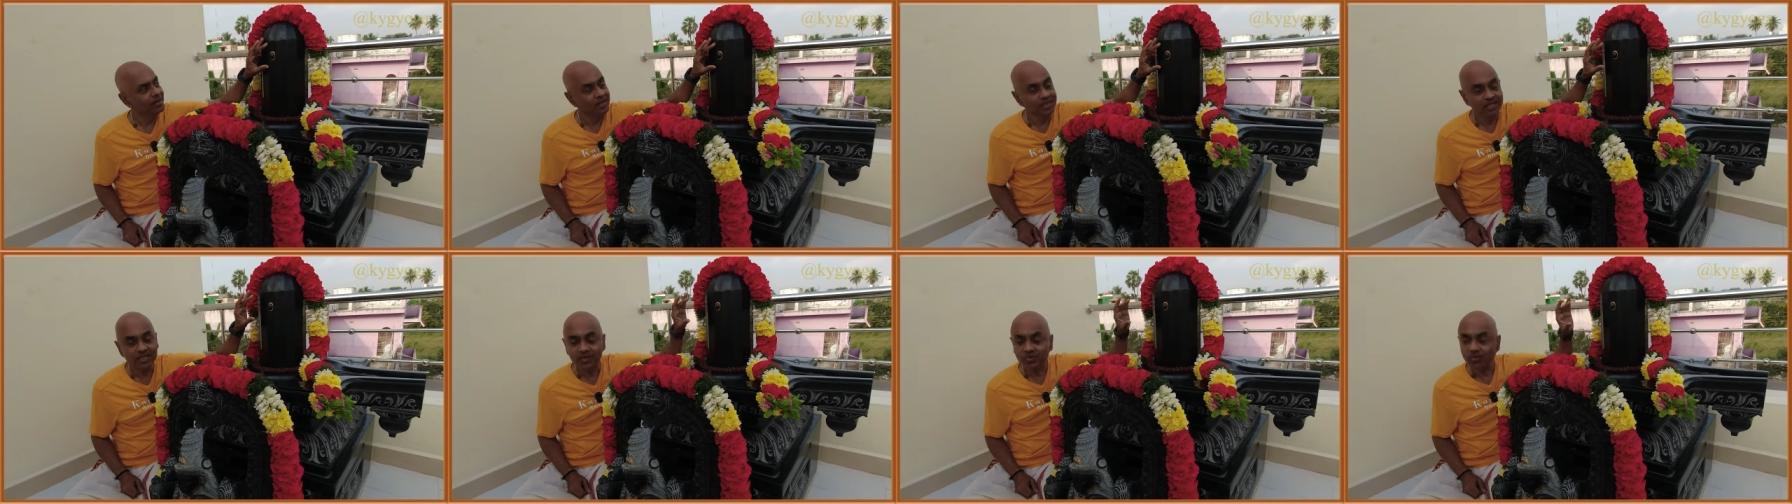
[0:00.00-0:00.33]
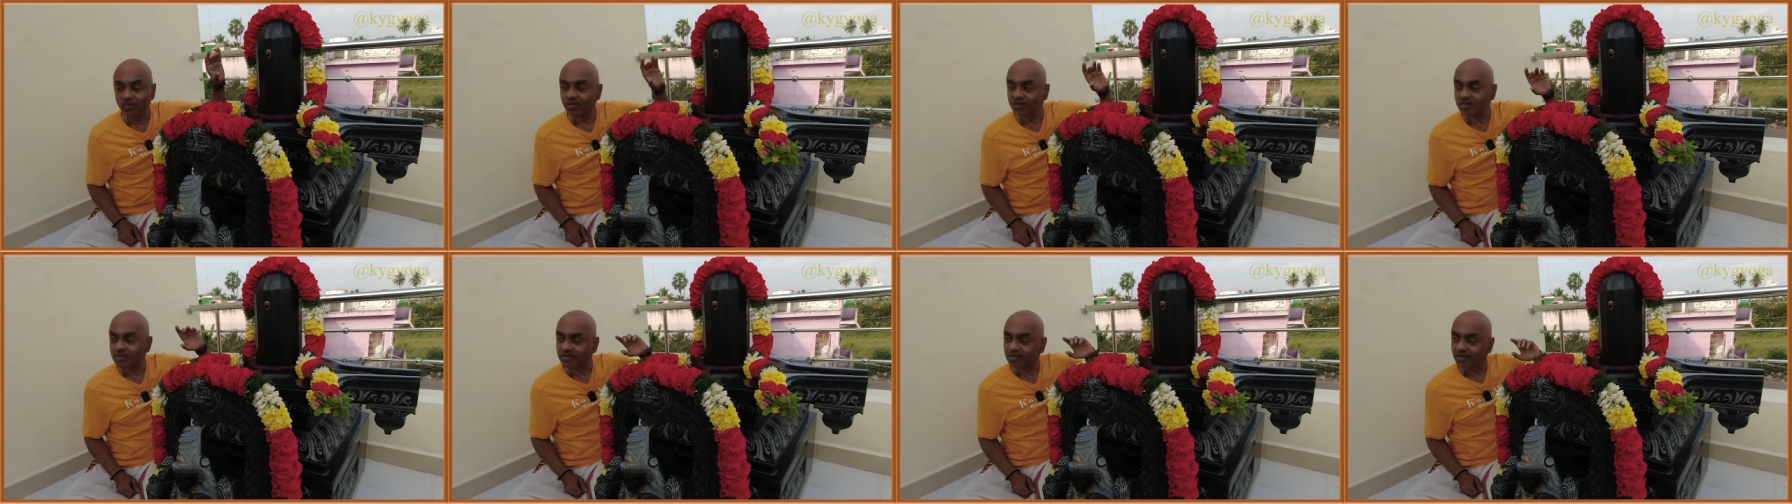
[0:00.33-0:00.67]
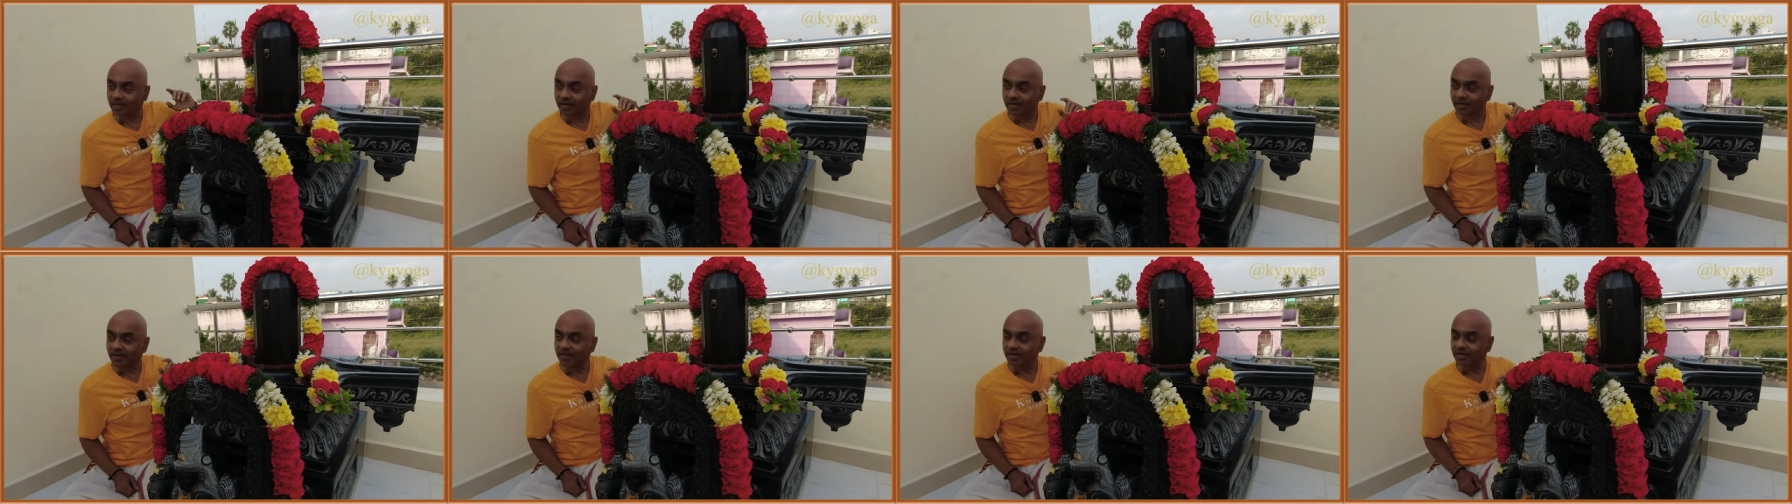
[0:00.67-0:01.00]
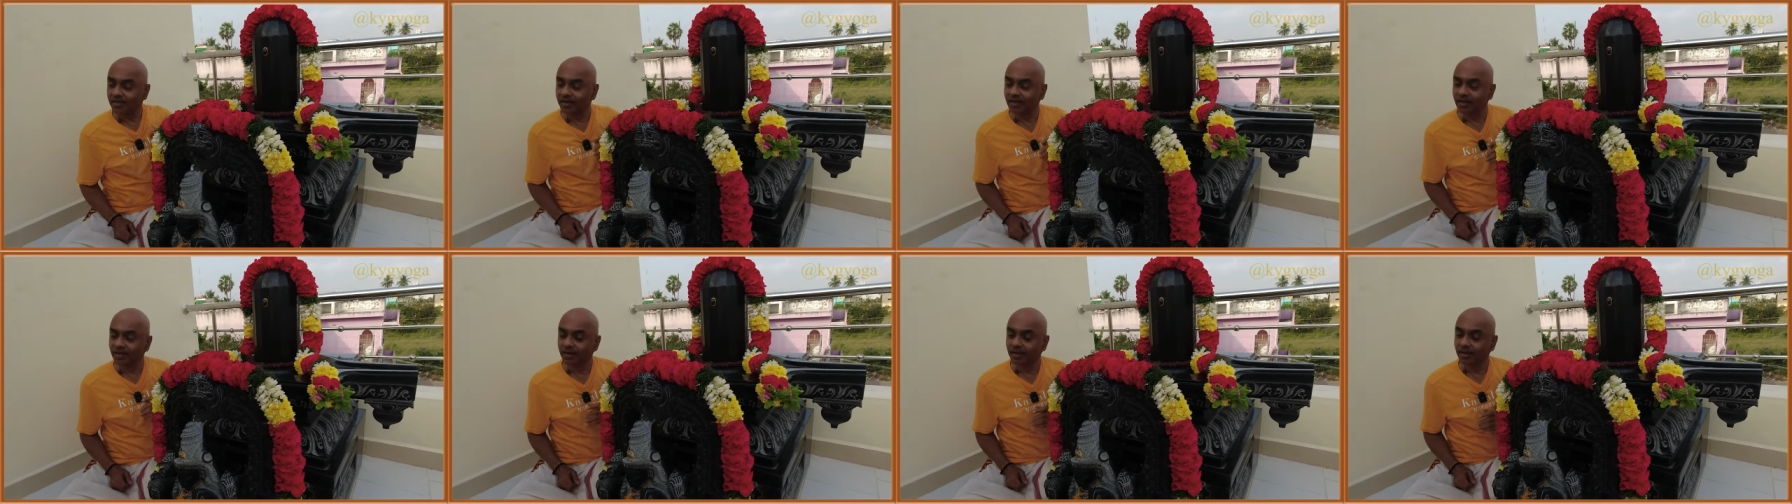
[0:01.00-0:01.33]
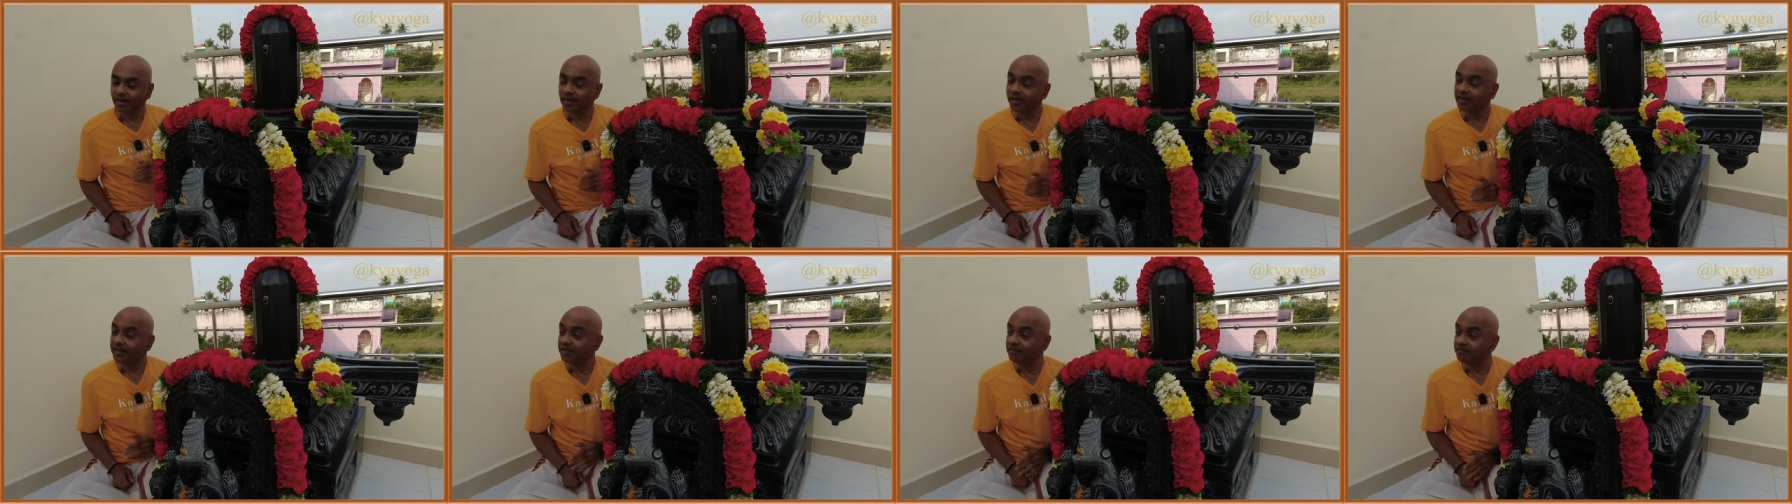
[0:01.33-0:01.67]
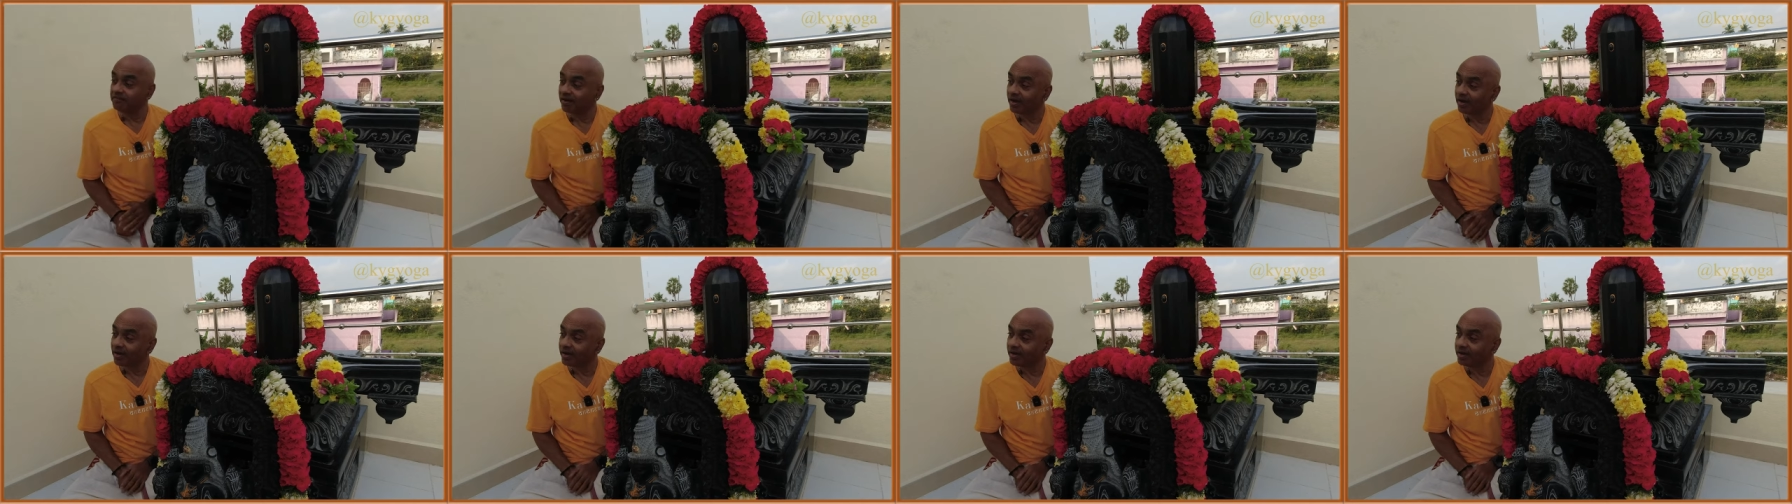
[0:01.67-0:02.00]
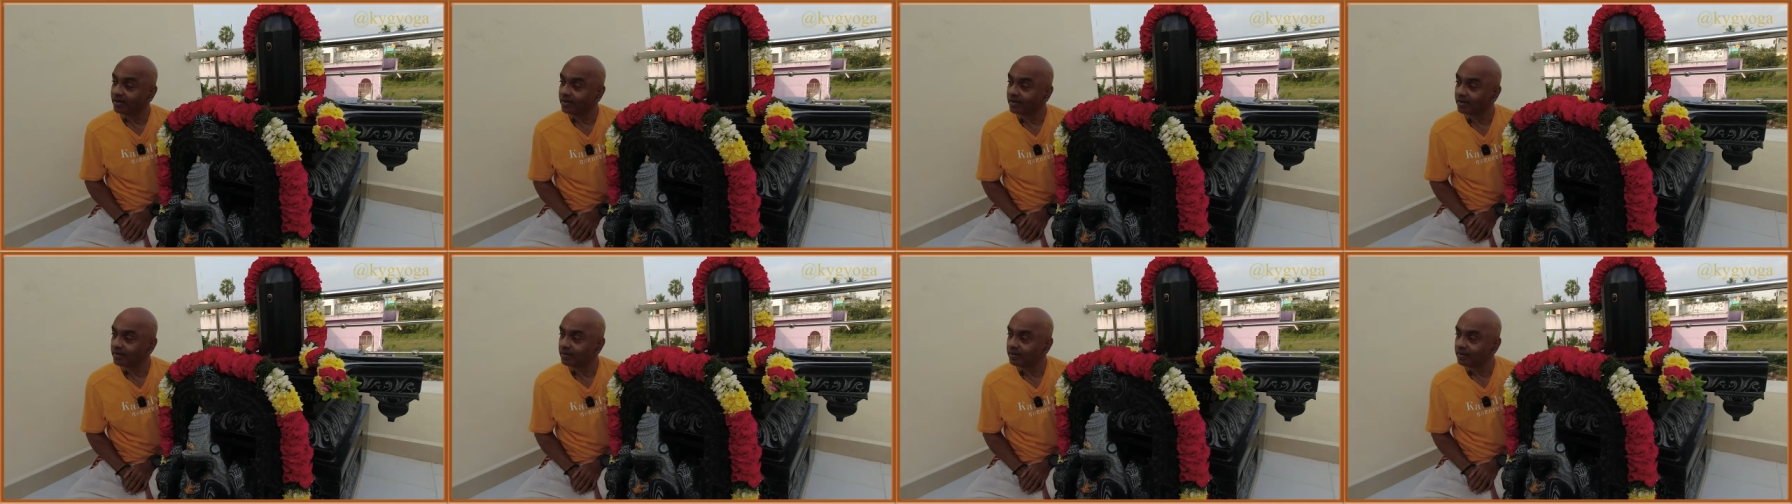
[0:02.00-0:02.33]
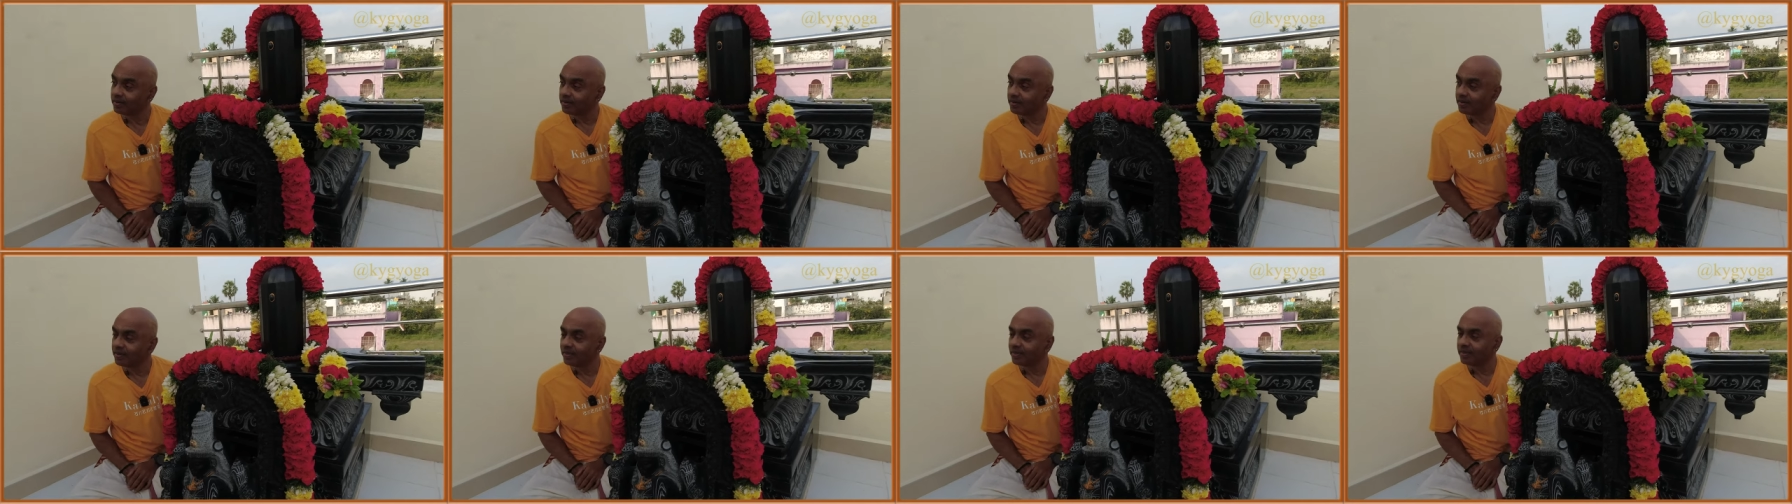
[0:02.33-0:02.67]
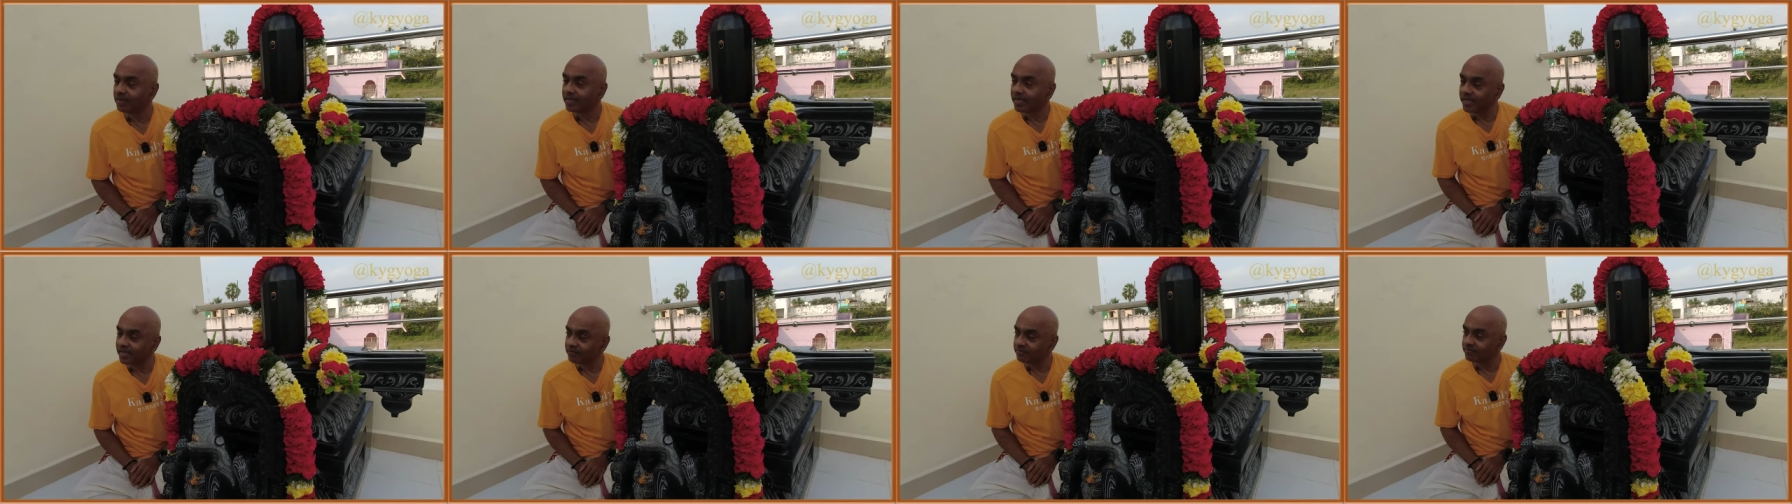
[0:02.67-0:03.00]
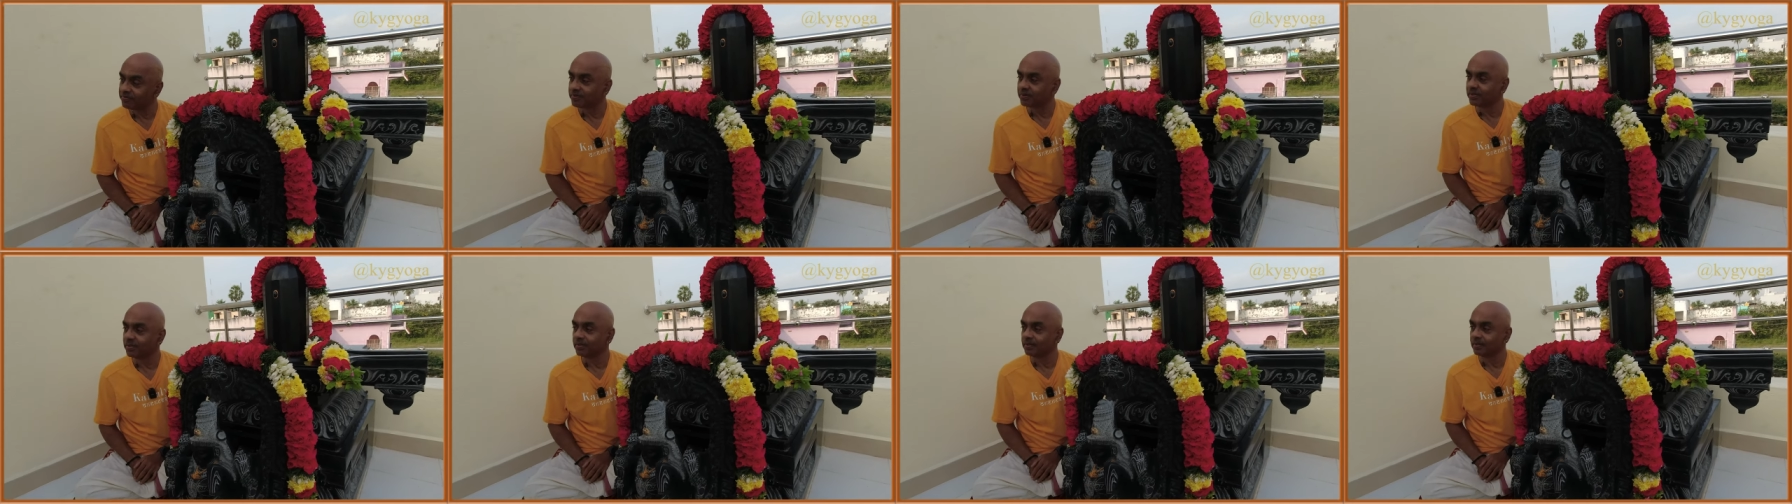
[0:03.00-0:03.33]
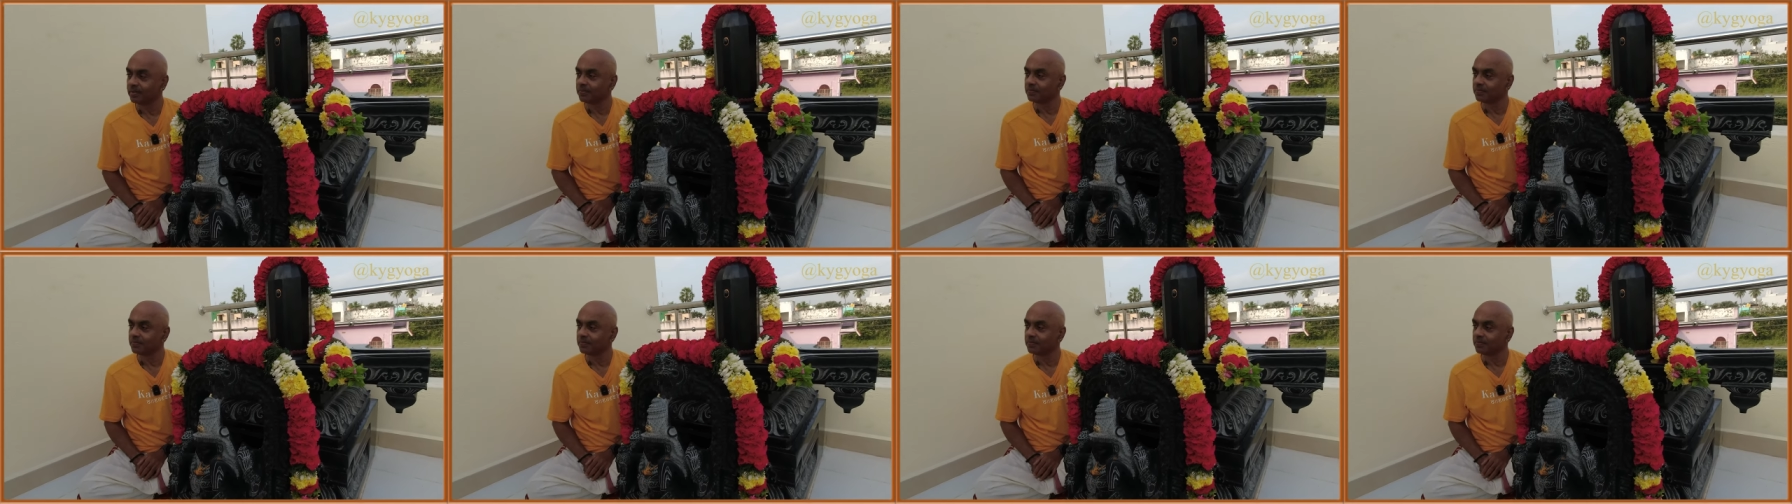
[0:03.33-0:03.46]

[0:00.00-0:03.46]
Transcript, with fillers: This was a divine gift,